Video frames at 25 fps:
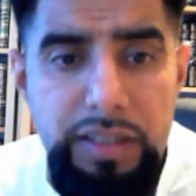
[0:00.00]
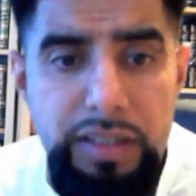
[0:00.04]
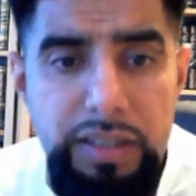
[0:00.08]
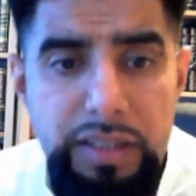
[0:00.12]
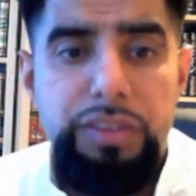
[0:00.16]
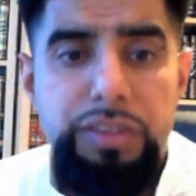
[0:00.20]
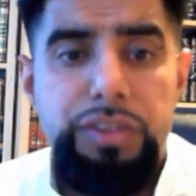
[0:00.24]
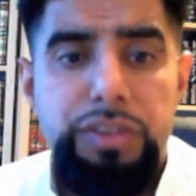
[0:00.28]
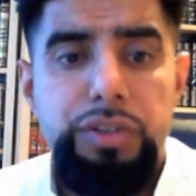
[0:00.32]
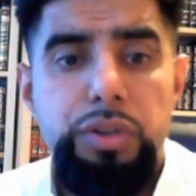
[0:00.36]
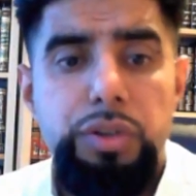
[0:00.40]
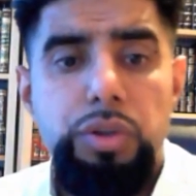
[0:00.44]

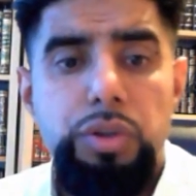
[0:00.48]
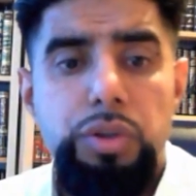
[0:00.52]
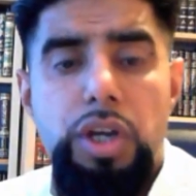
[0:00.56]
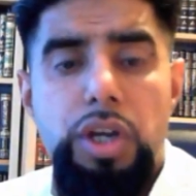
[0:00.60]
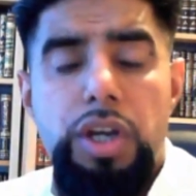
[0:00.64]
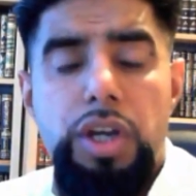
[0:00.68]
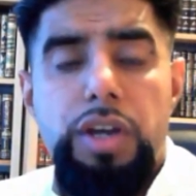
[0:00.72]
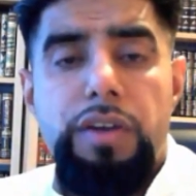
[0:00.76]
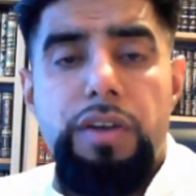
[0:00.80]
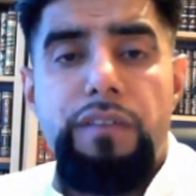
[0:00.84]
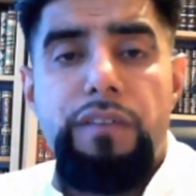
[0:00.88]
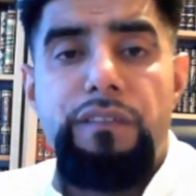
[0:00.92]
through
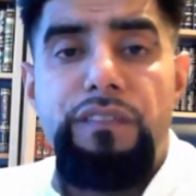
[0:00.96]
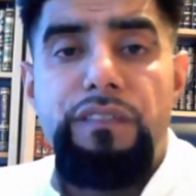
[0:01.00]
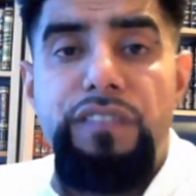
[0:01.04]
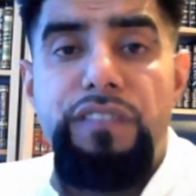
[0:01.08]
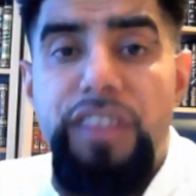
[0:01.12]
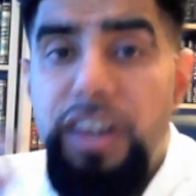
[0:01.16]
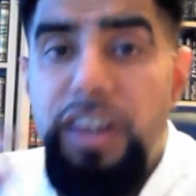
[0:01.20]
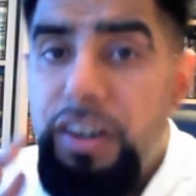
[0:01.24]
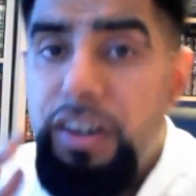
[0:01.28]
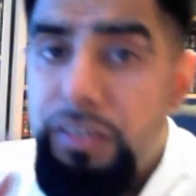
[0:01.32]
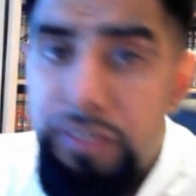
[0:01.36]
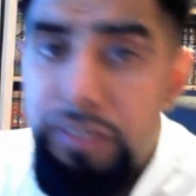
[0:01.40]

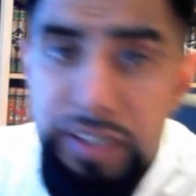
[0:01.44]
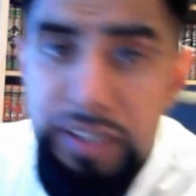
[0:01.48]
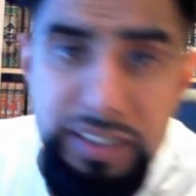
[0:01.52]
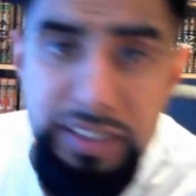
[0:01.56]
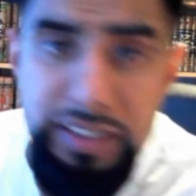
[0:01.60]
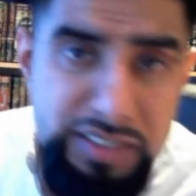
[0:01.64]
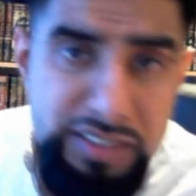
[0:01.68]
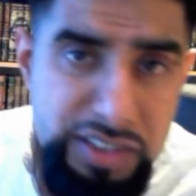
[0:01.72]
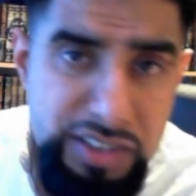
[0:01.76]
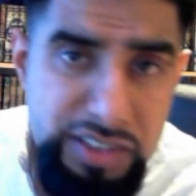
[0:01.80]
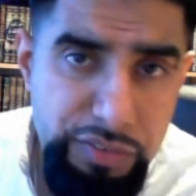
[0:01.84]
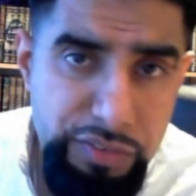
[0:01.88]

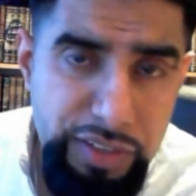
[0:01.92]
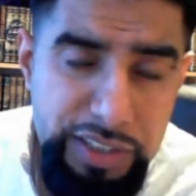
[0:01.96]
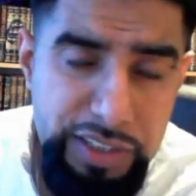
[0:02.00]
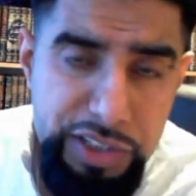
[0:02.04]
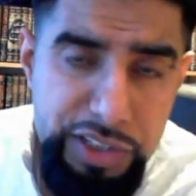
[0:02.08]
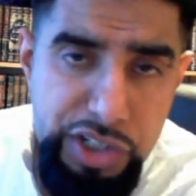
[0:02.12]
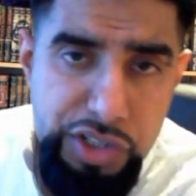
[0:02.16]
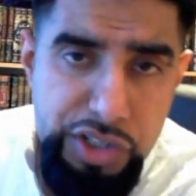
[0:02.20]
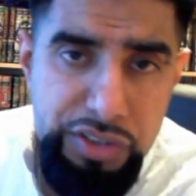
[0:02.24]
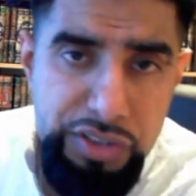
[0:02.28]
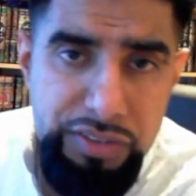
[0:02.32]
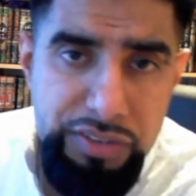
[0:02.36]
various
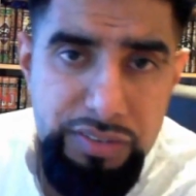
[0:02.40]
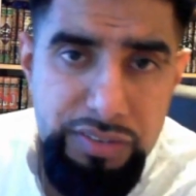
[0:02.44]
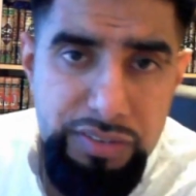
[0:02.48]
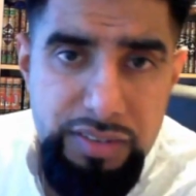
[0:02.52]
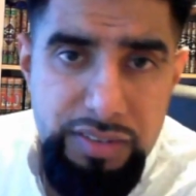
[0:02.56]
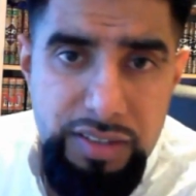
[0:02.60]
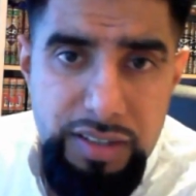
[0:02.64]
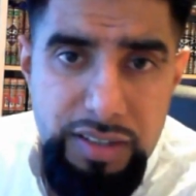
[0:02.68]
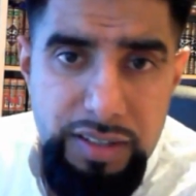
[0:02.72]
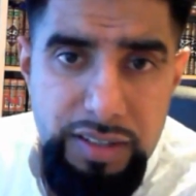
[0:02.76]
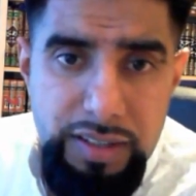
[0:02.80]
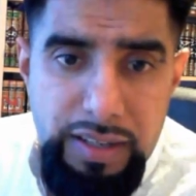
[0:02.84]
narrations,
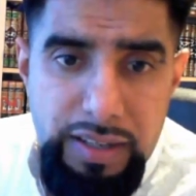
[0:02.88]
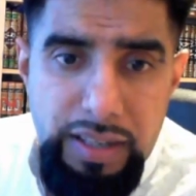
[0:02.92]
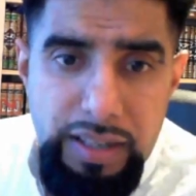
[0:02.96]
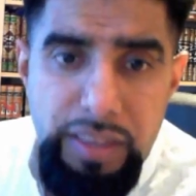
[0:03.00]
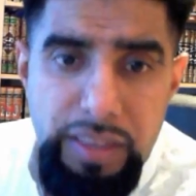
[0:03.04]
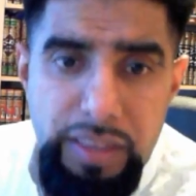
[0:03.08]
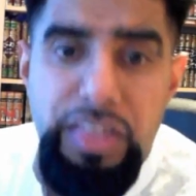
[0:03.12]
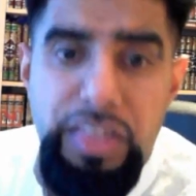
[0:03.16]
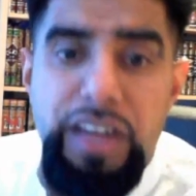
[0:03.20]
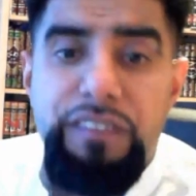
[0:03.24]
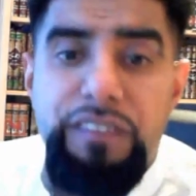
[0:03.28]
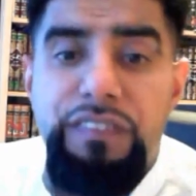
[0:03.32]

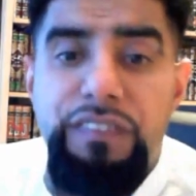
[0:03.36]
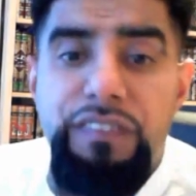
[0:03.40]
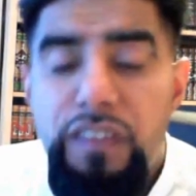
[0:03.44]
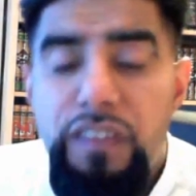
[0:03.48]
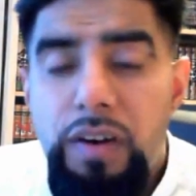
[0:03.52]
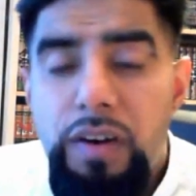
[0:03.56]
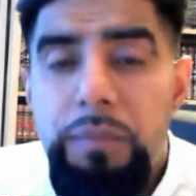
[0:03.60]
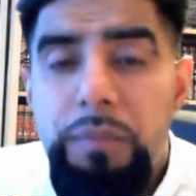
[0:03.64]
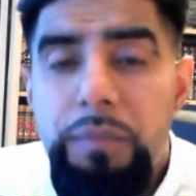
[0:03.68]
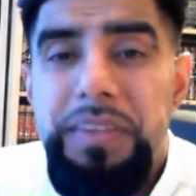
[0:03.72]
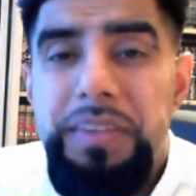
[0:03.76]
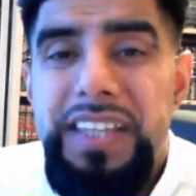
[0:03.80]
that
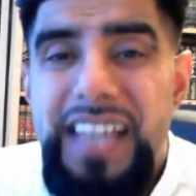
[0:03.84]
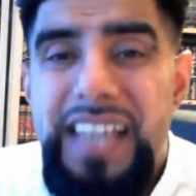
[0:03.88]
from the